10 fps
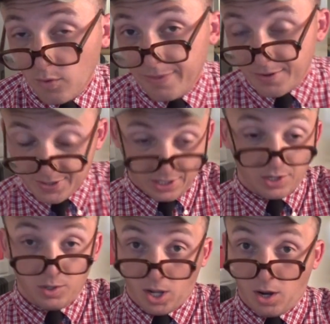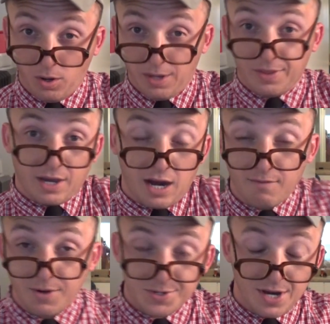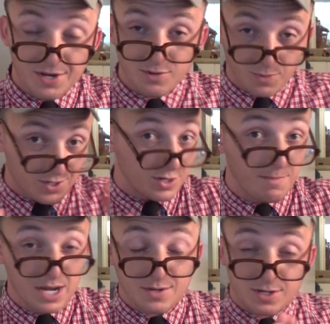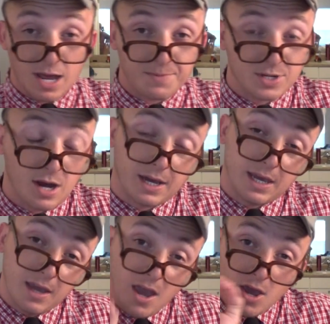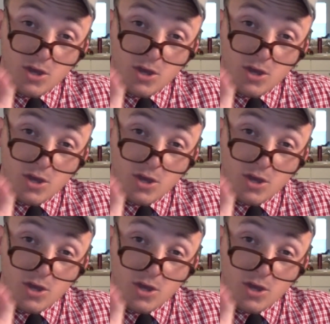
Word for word: when there's a lull in the conversation, when somebody stops talking,